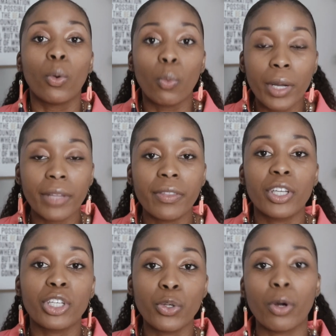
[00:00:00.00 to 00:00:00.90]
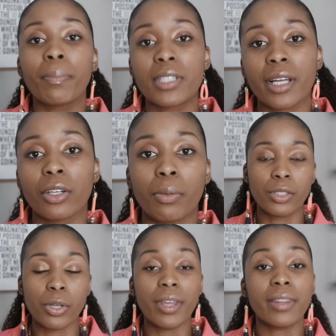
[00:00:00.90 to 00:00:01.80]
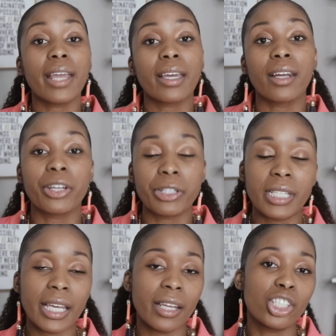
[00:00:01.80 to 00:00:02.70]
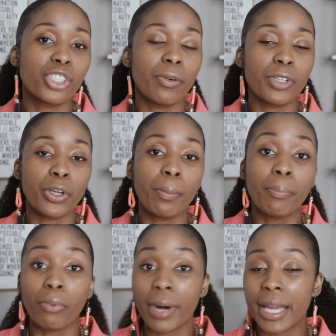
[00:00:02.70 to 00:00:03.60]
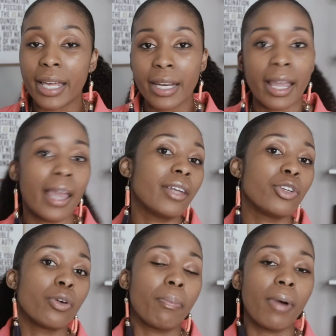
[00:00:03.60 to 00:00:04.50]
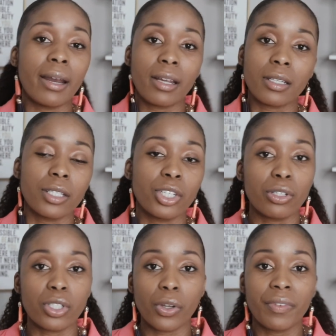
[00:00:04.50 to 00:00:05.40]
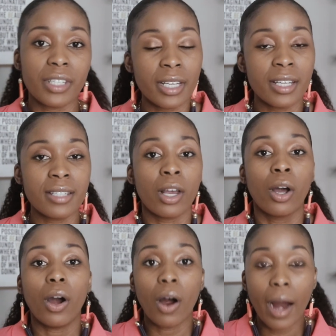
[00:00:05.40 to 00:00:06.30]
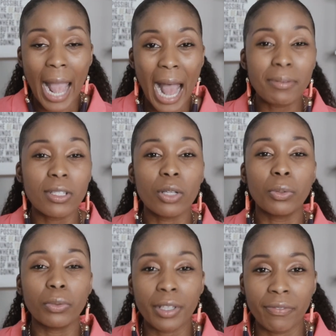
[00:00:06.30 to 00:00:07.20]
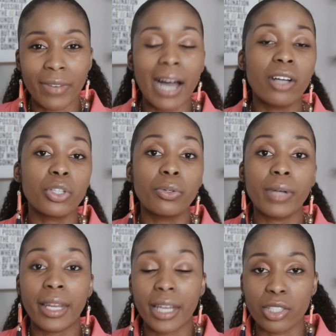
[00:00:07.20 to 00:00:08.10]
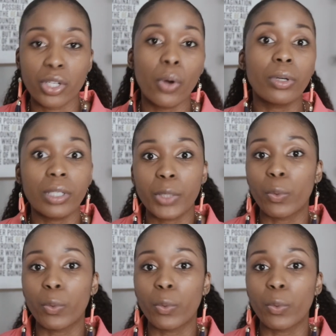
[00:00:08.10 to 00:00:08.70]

with your particular product so that they can understand that your, your brand and your products and your services are absolutely value and they totally